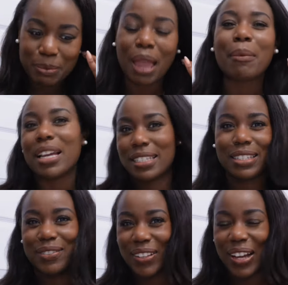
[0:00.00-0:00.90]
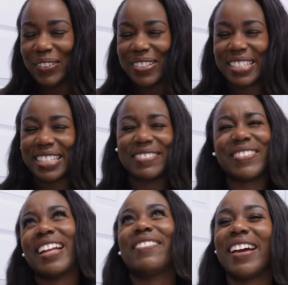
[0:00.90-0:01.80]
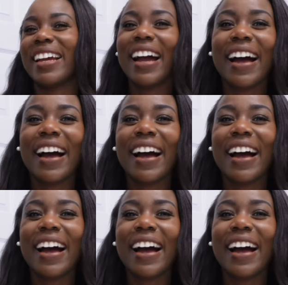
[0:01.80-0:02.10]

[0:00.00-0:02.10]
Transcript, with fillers: I might still vlog, we'll see. But anyway,